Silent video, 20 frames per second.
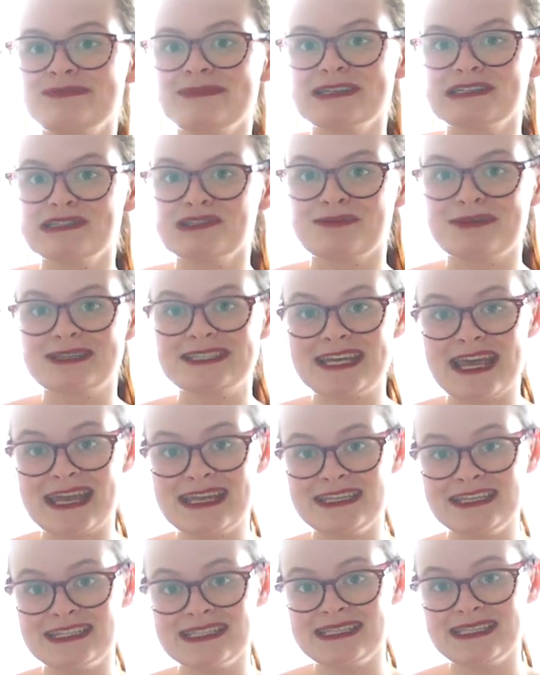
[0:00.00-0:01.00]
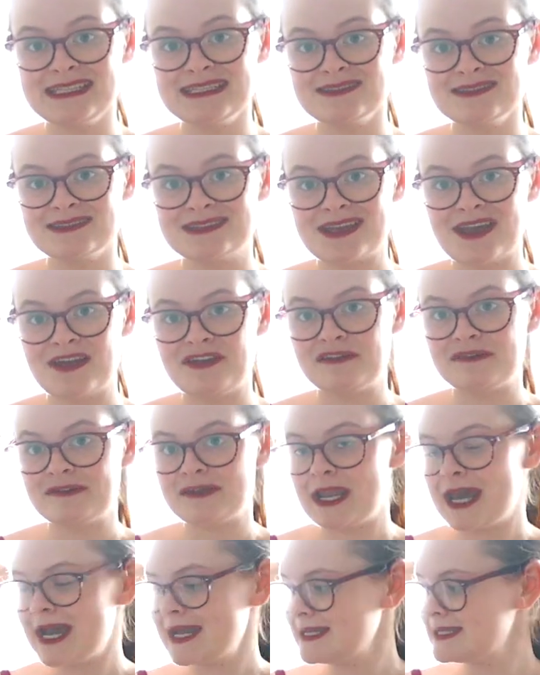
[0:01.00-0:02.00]
to my subcutaneous needles
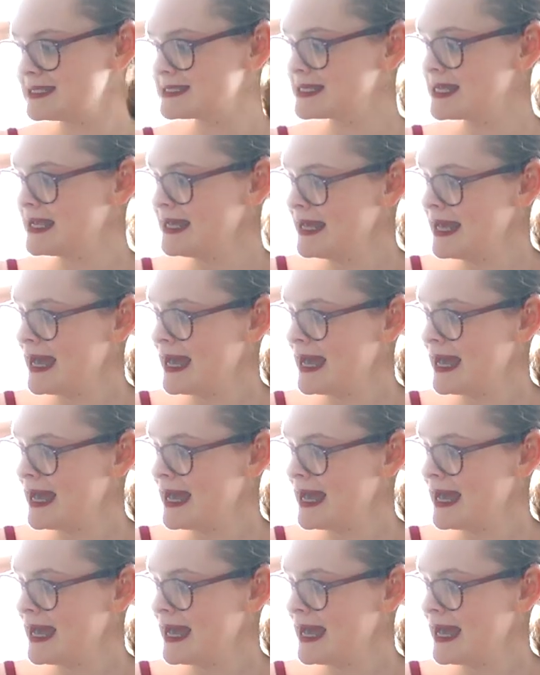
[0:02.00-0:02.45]
overnight.